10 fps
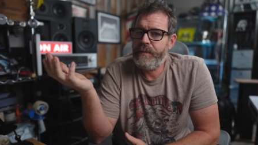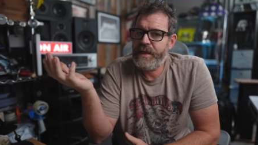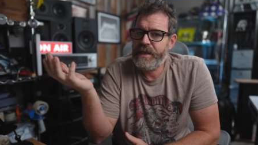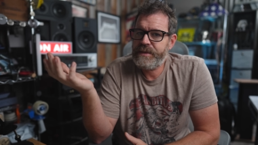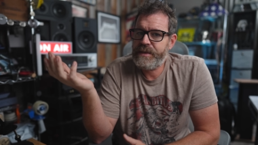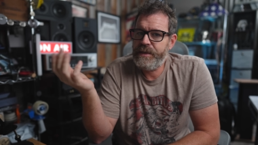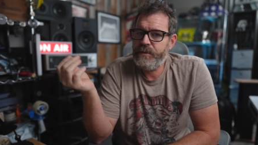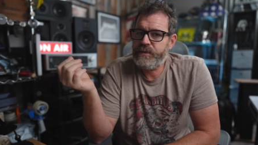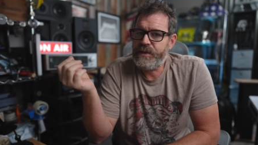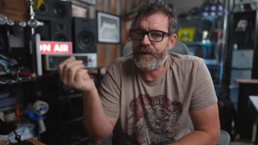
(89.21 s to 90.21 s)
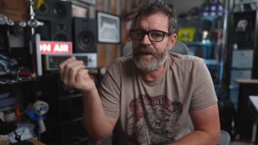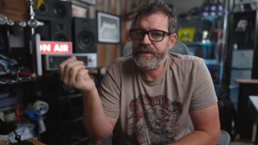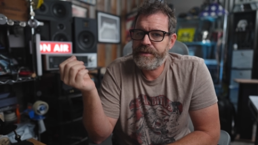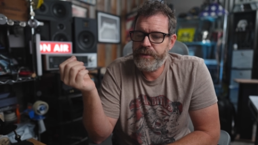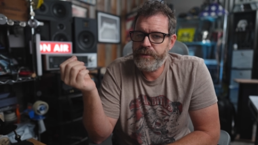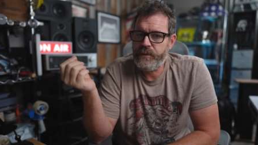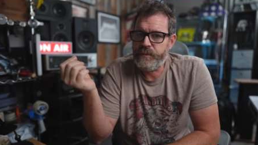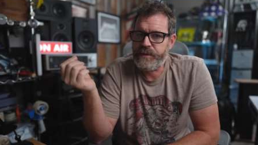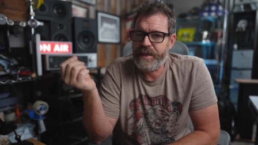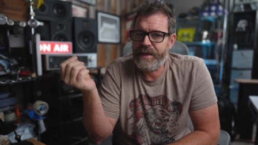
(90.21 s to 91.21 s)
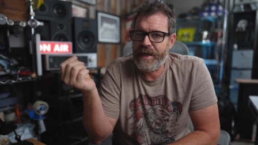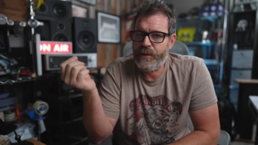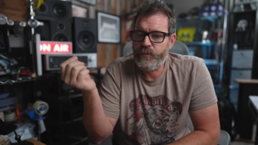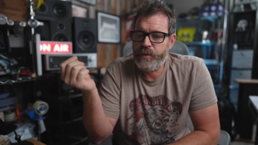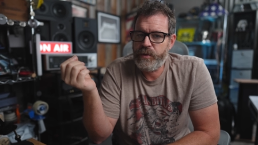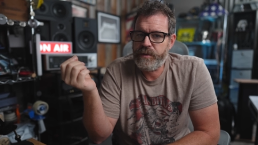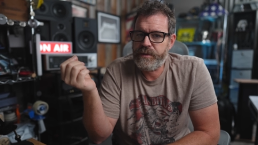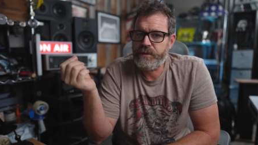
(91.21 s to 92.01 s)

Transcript: Because they use glass tubes and output